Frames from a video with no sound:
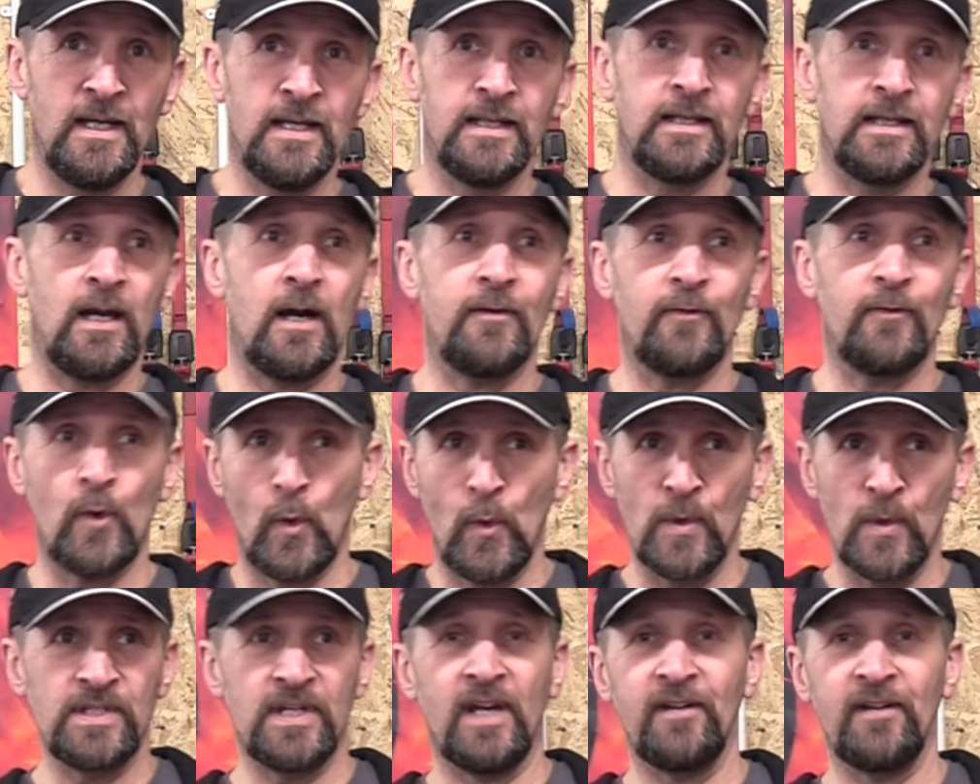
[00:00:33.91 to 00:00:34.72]
Now I've
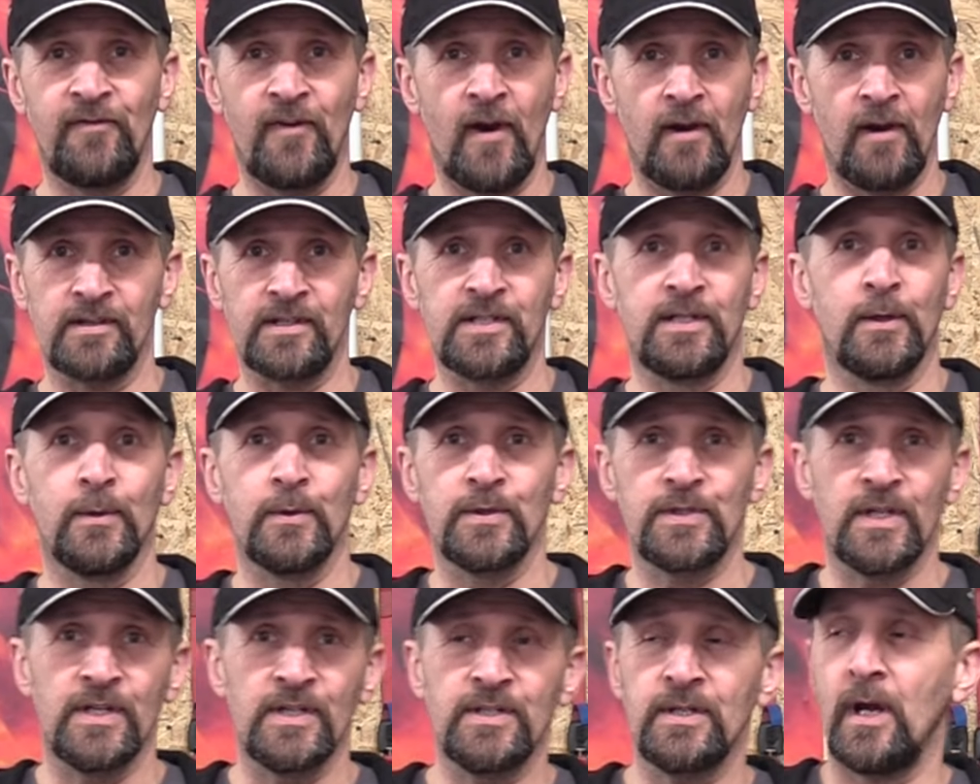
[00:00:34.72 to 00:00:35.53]
always had fire
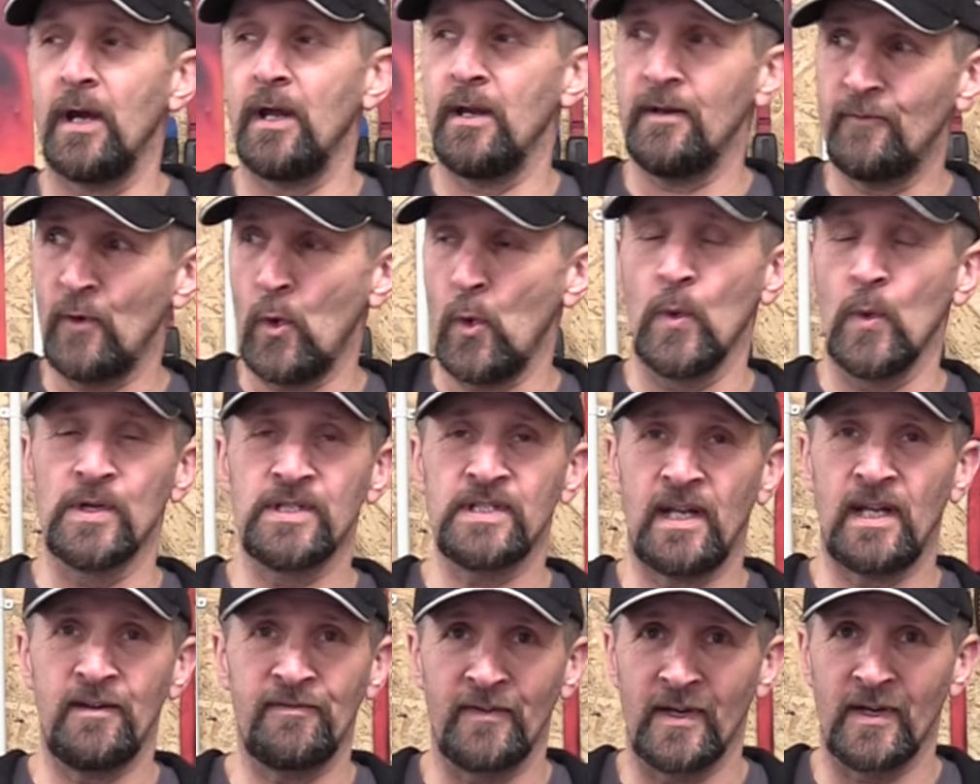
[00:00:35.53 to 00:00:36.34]
extinguishers and I've
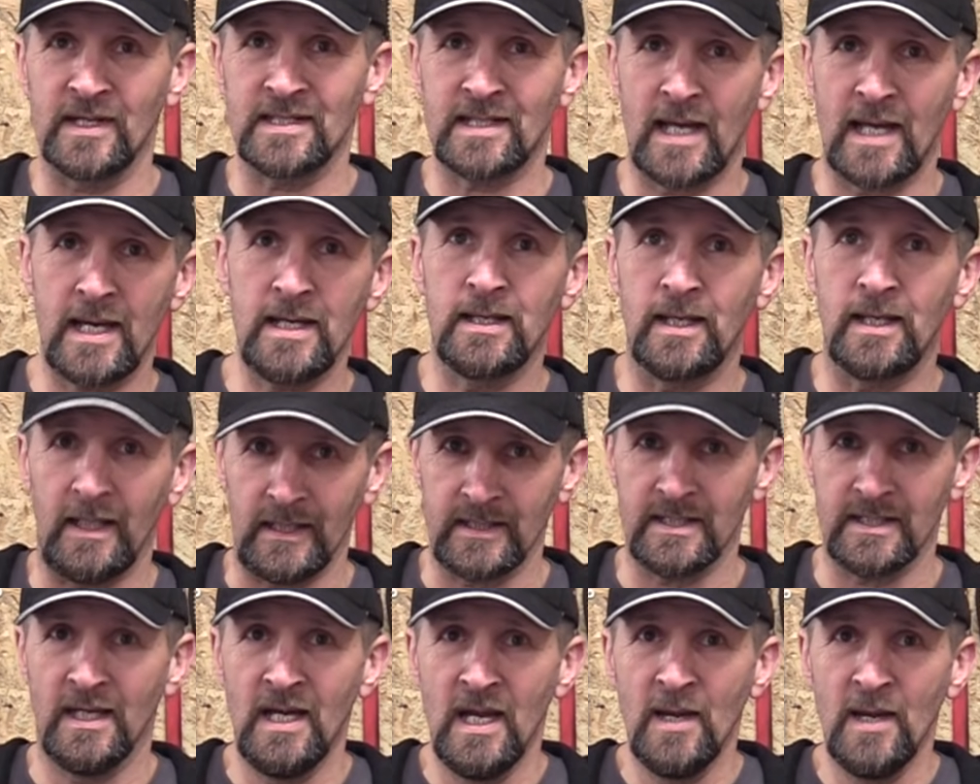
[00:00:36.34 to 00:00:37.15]
always had a first aid
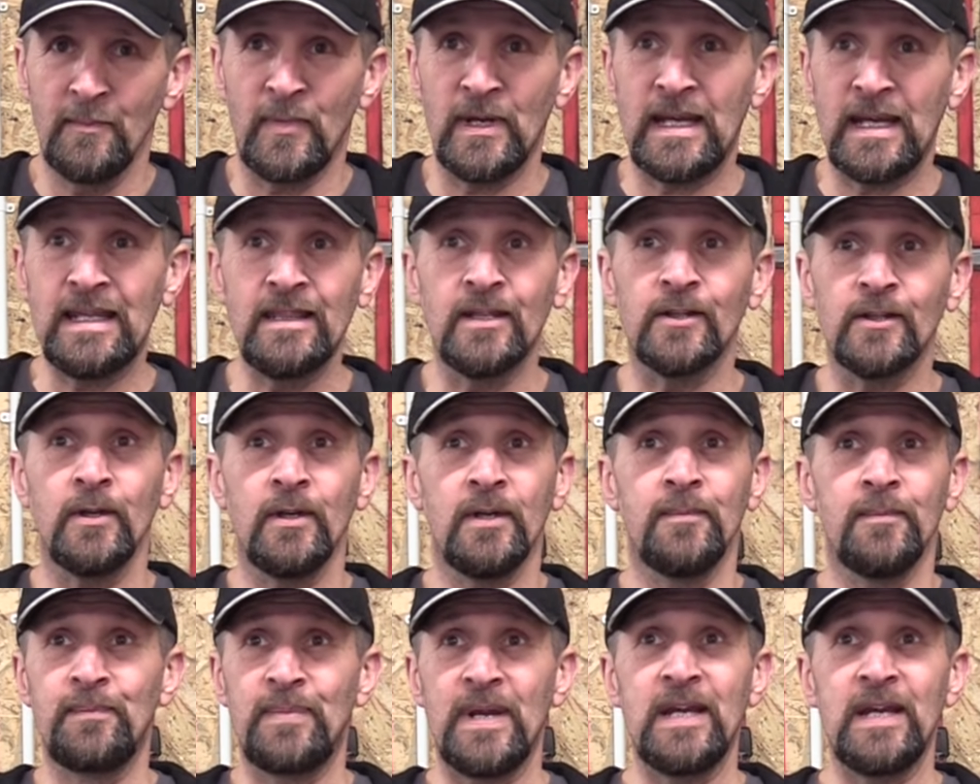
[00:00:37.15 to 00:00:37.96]
kit, but in
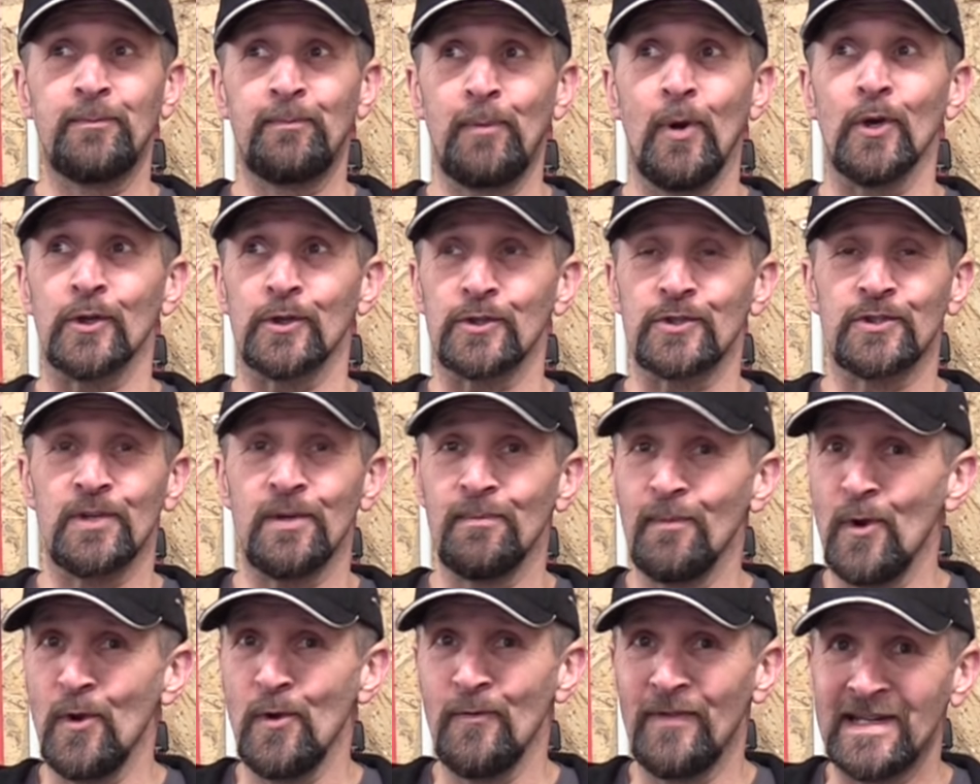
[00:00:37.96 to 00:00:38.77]
the big push to
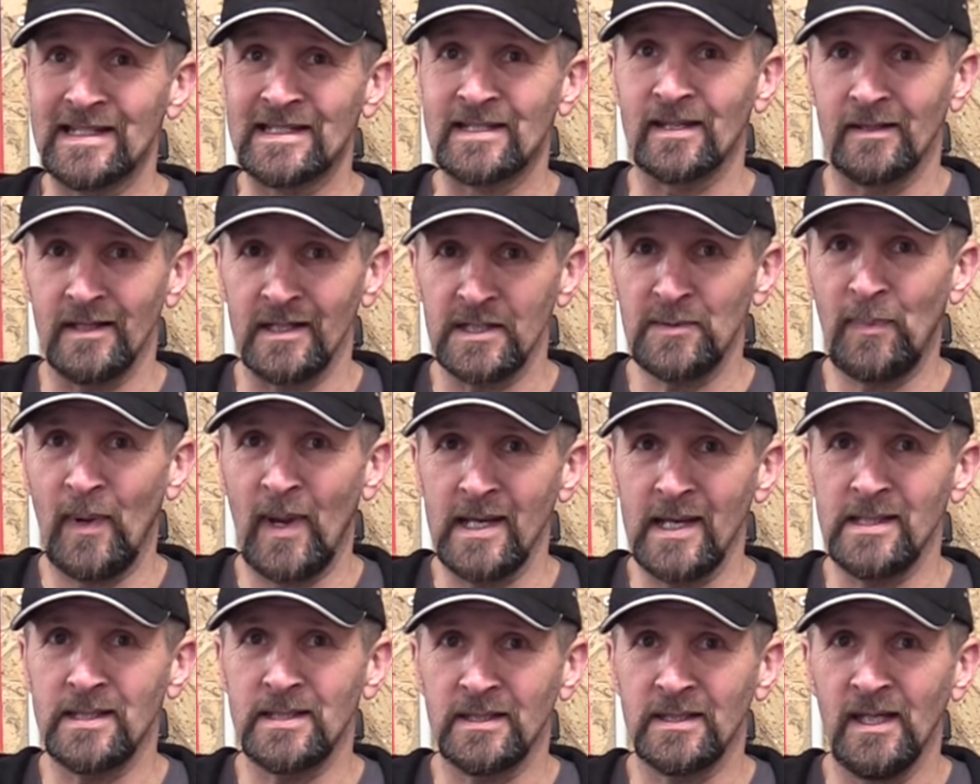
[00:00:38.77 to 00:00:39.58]
move into this
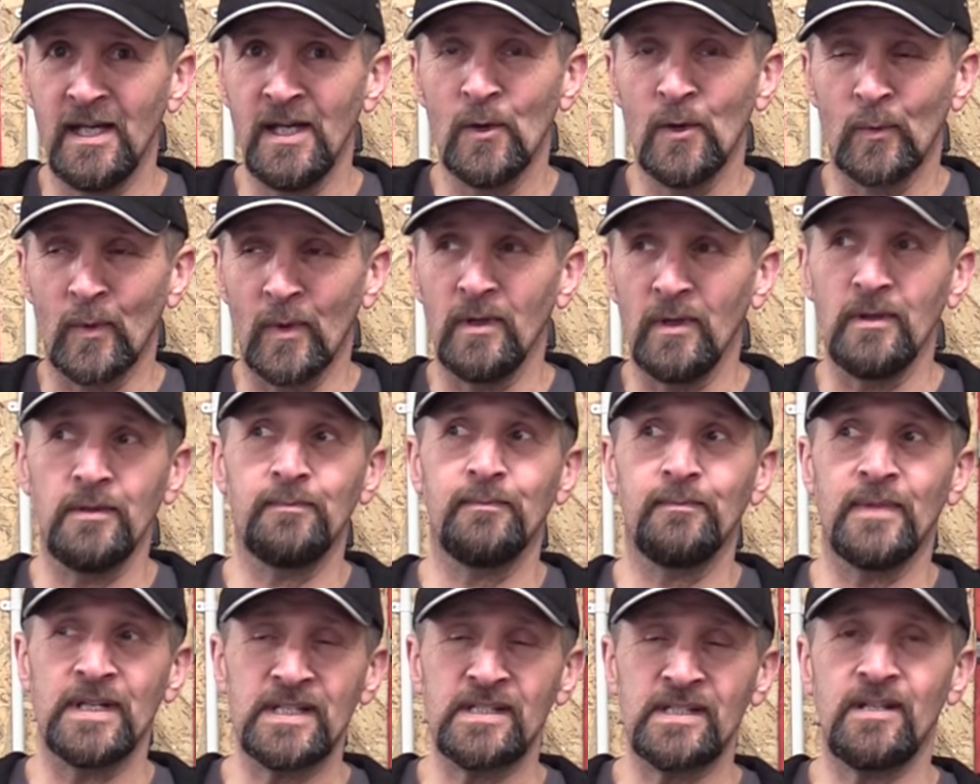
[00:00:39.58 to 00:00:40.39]
place, well
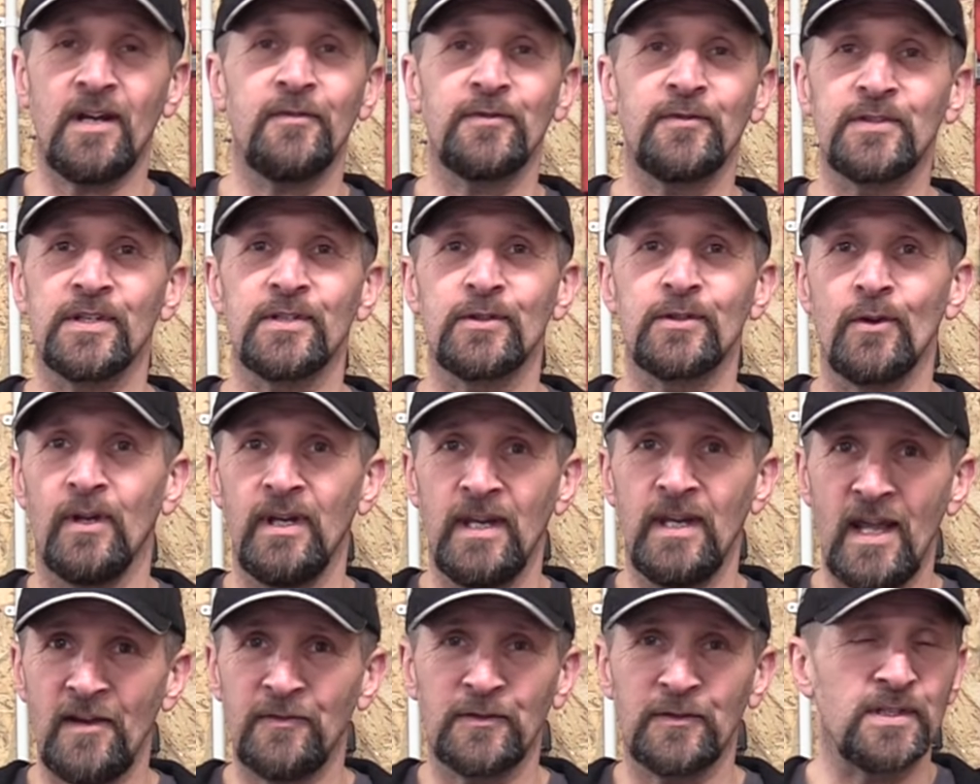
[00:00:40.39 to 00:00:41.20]
my stuff just got
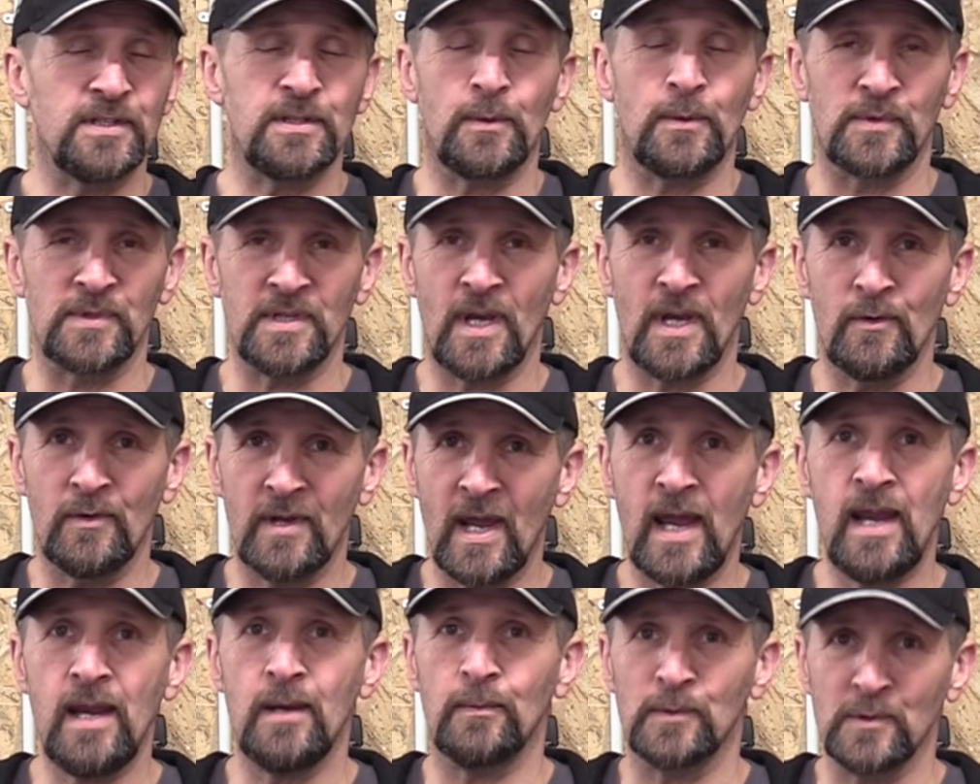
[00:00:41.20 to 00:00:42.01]
left because it was
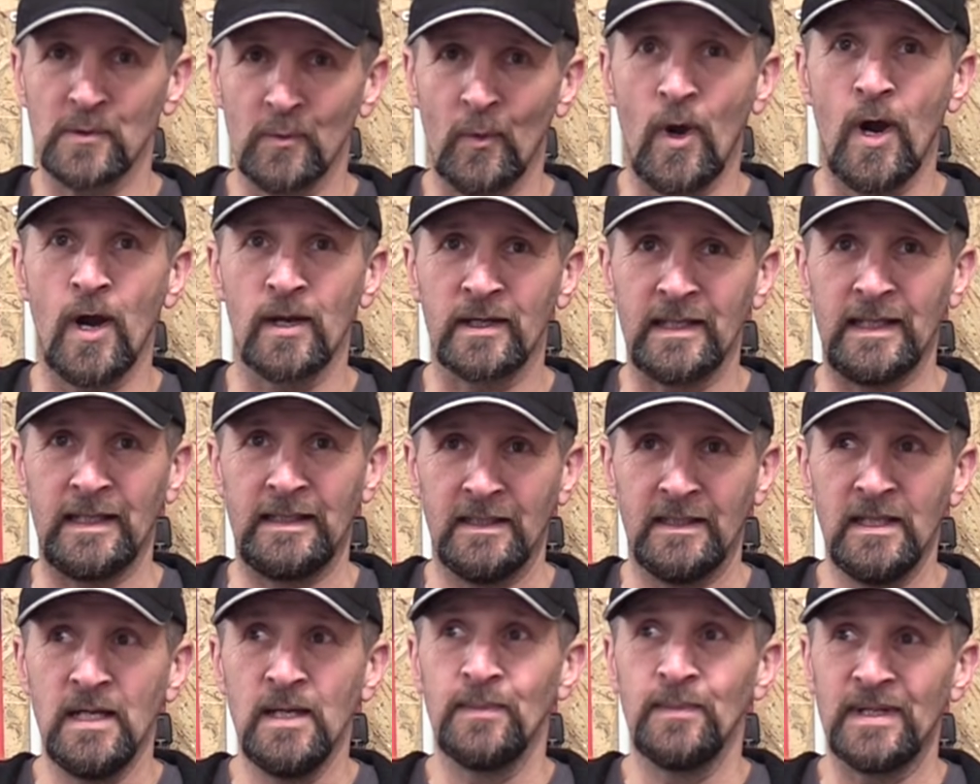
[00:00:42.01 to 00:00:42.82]
okay, it was working.